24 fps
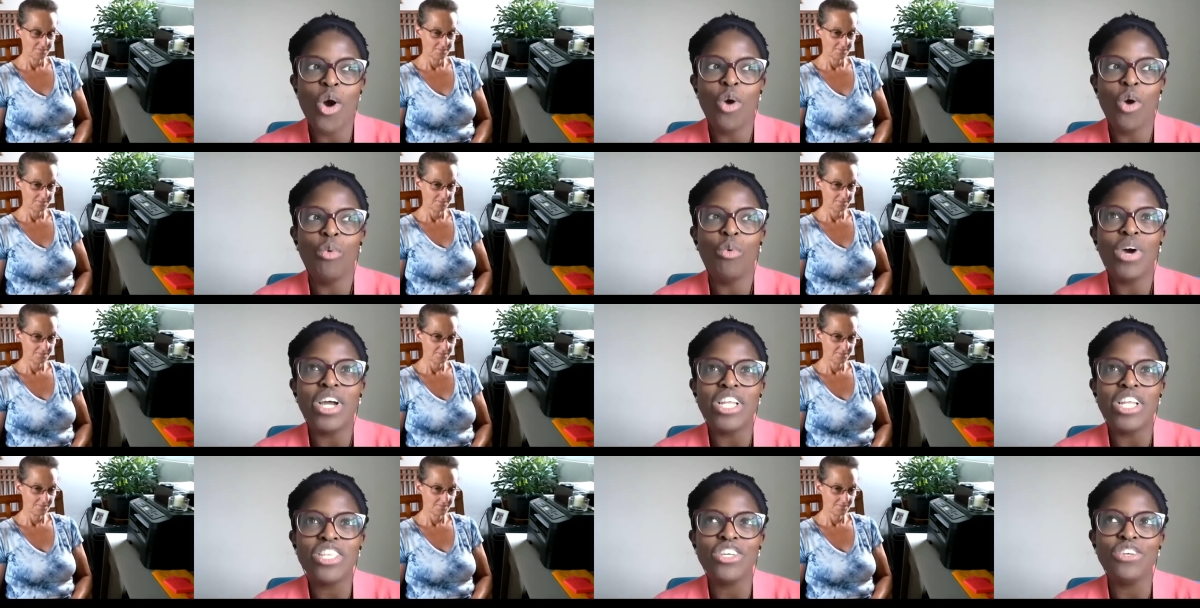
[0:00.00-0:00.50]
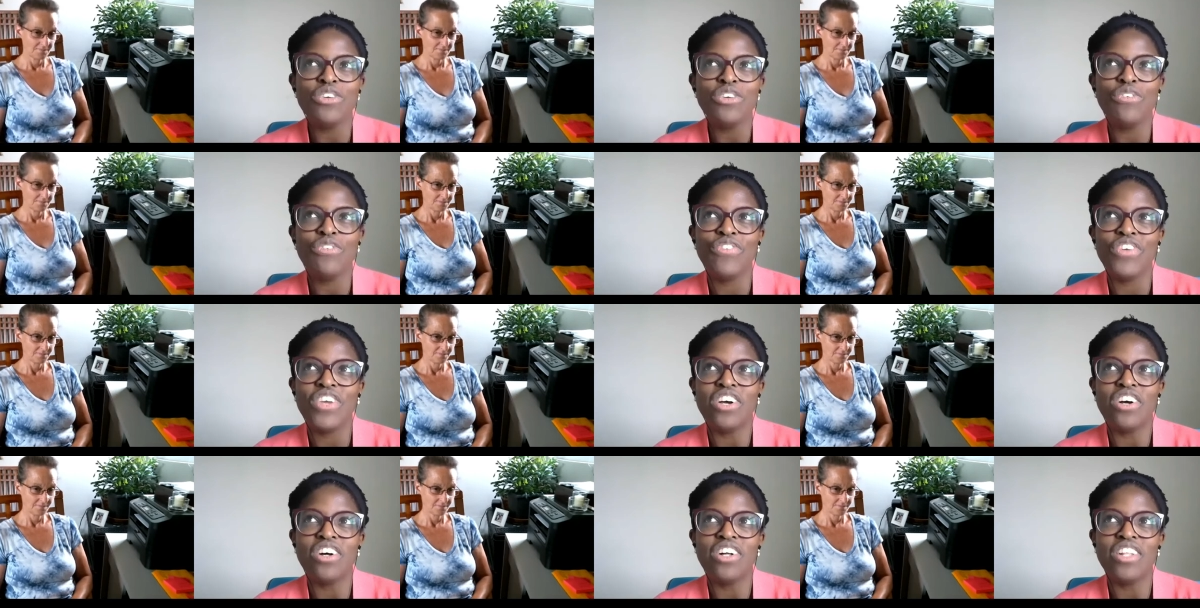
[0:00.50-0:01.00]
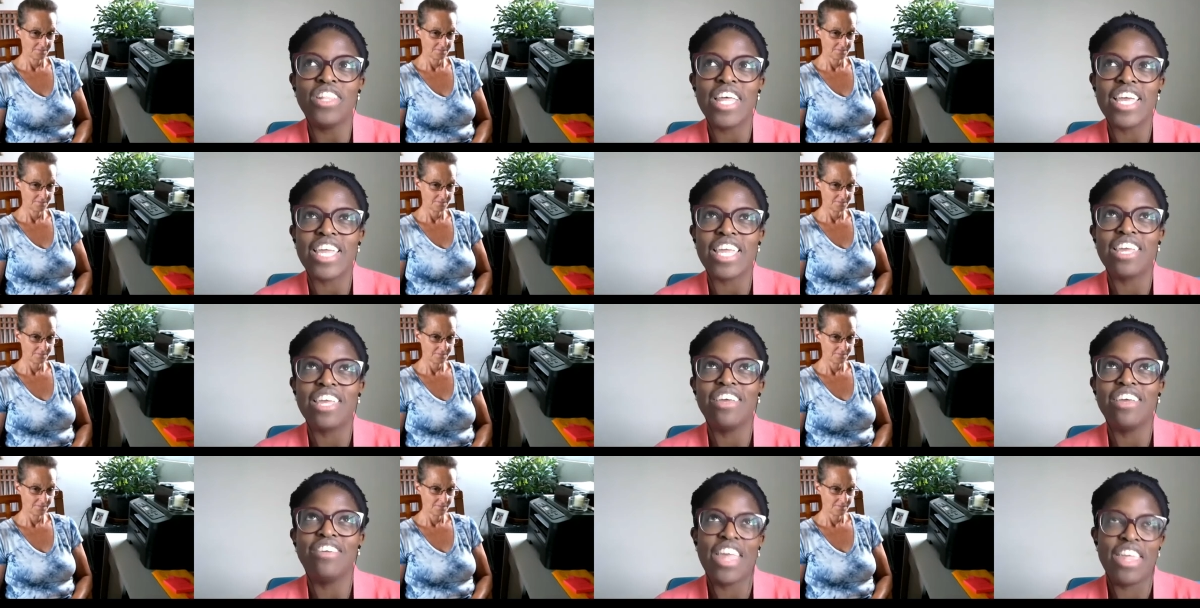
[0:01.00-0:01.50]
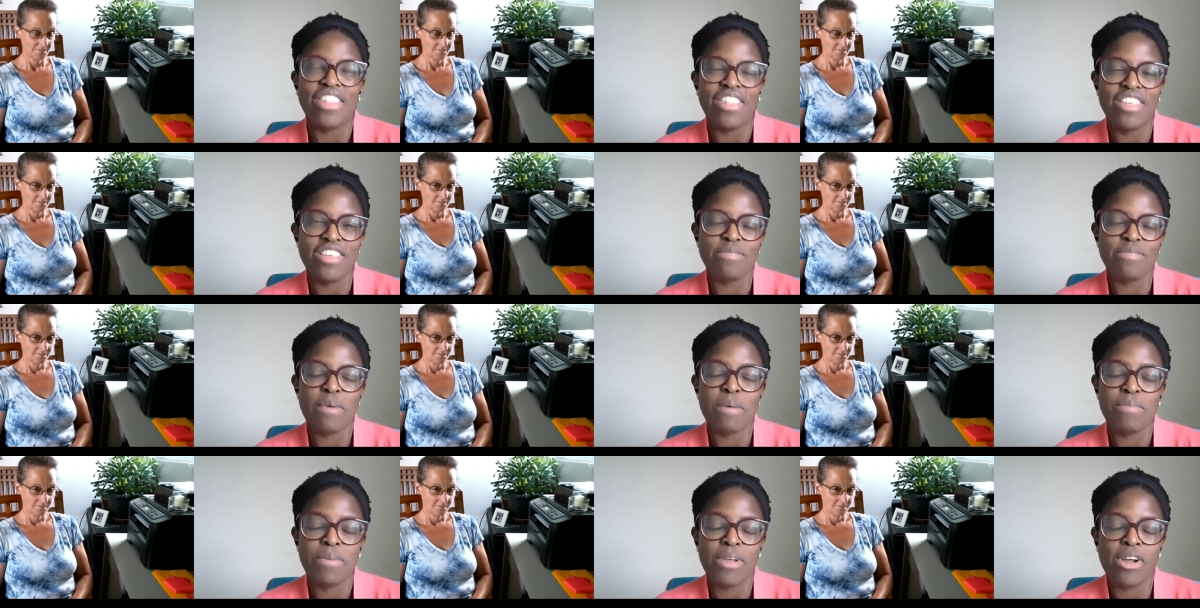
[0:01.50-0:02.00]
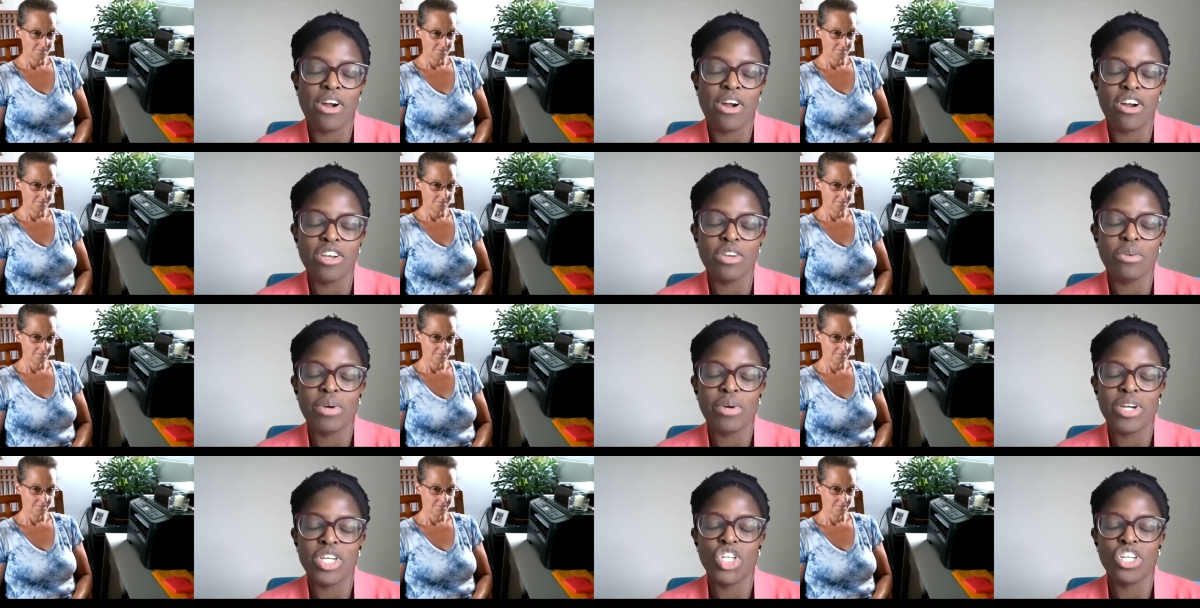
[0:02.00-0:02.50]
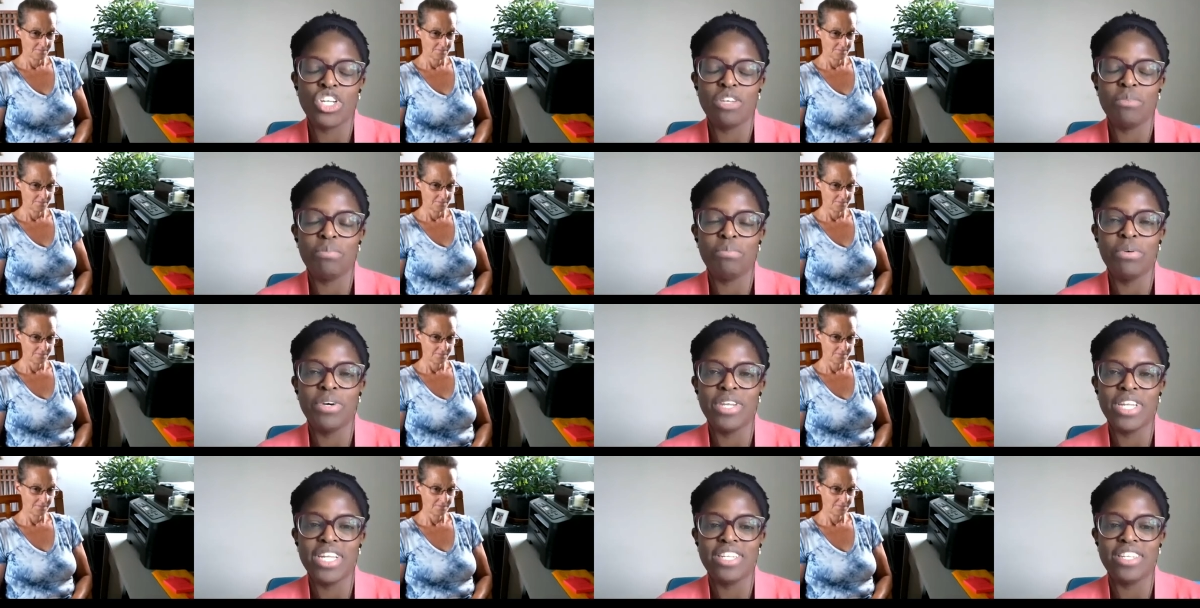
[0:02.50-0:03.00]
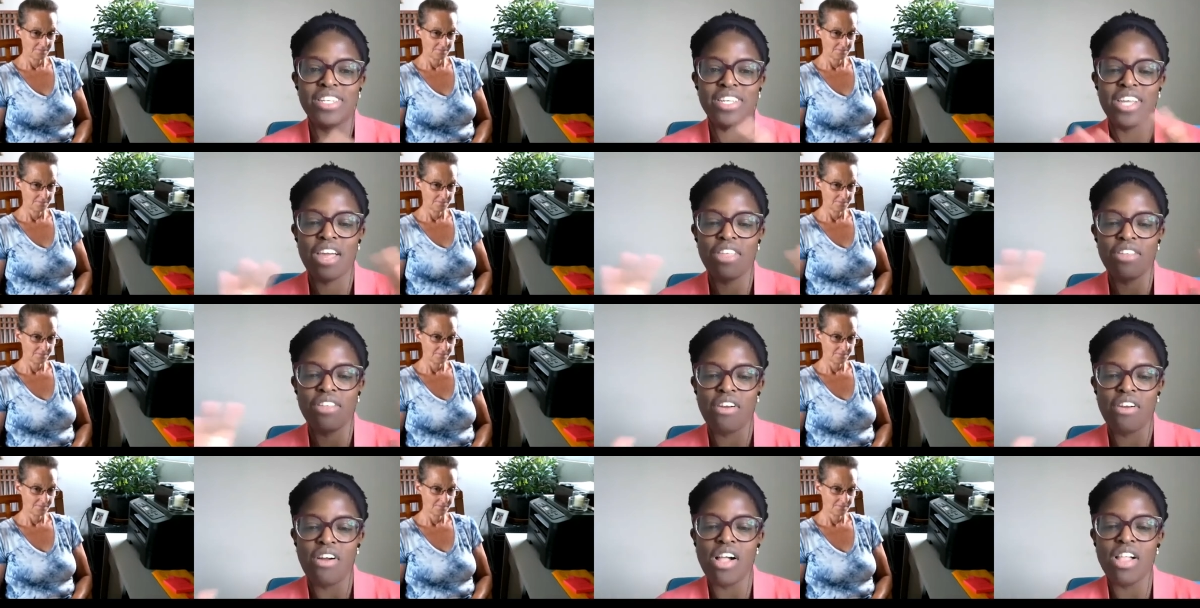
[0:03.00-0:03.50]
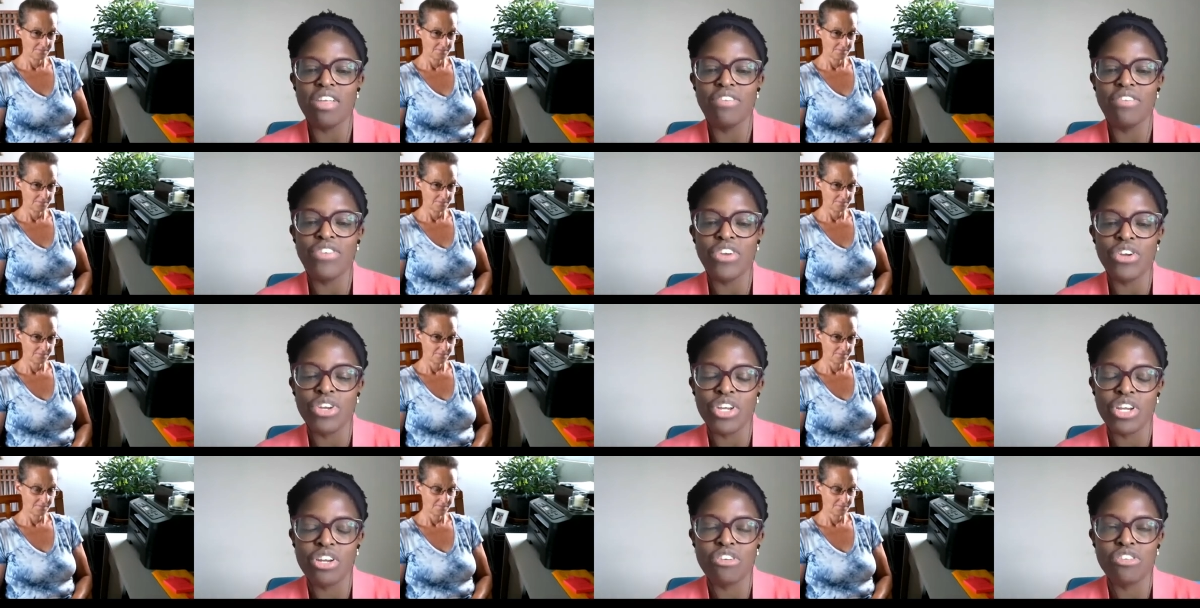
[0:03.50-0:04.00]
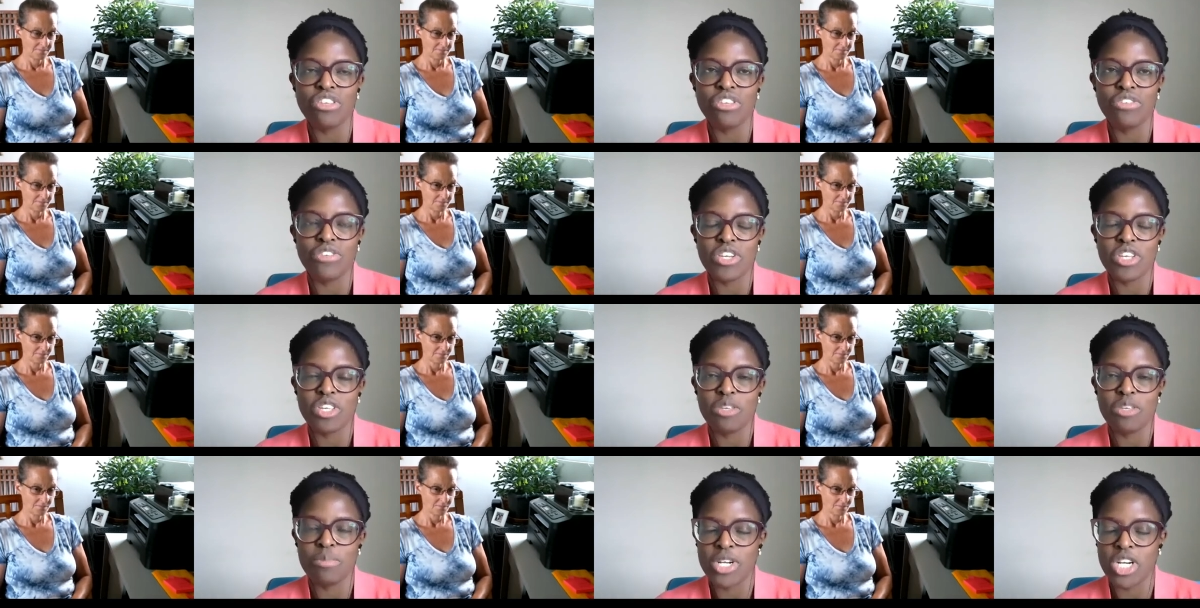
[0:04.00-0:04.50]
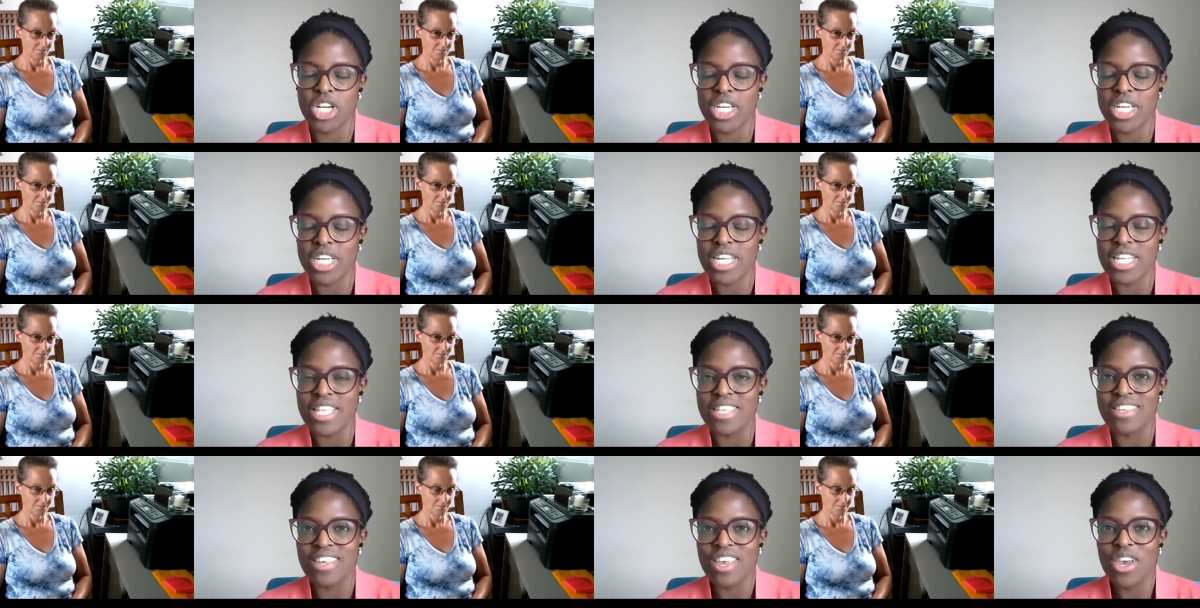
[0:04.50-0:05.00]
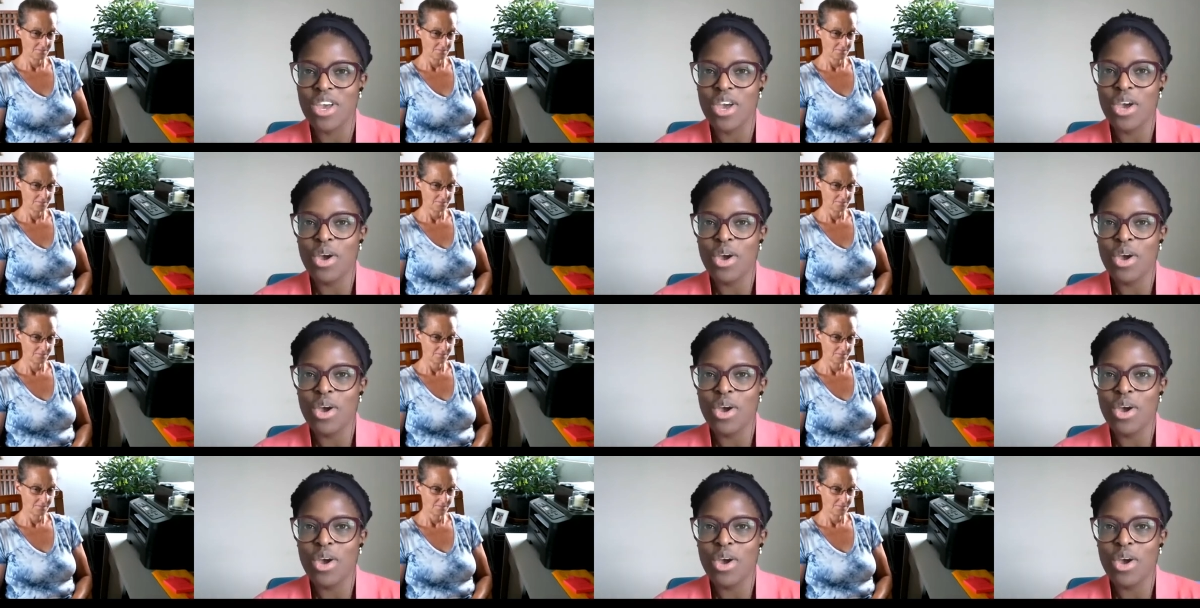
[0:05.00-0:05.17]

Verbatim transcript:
Speaker 1: What do you feel like, and this might be a hard question, putting together all of your years of experience,